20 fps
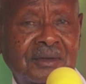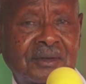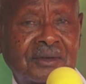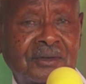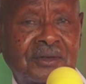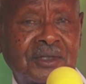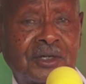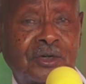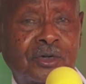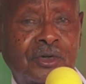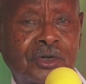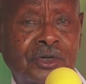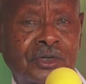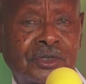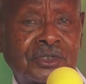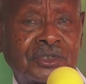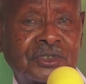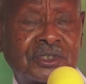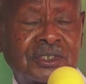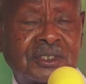The
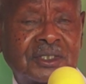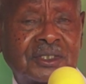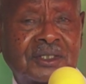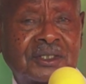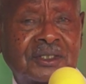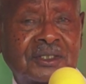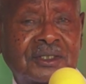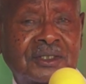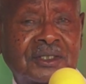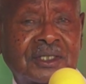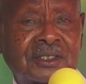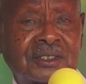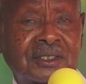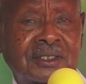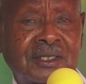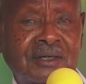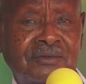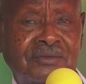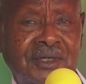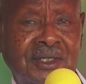laws that
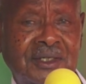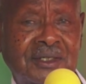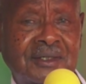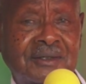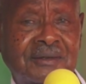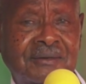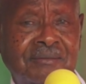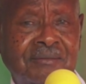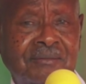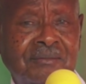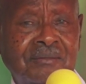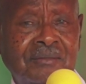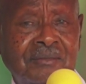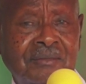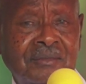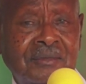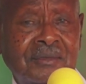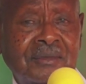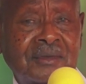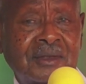govern
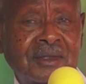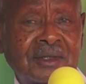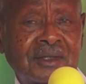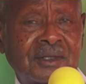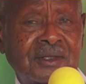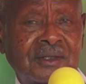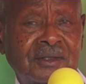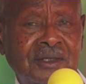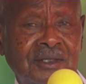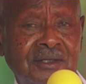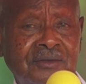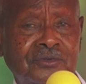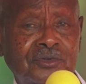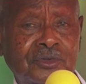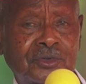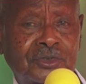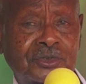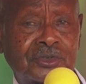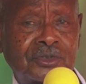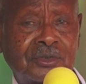the
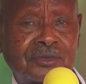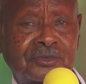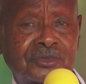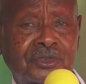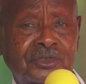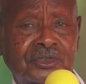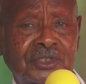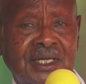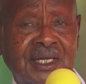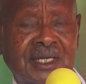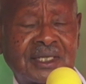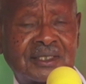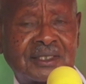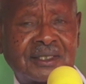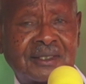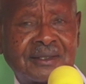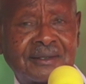evolution of society.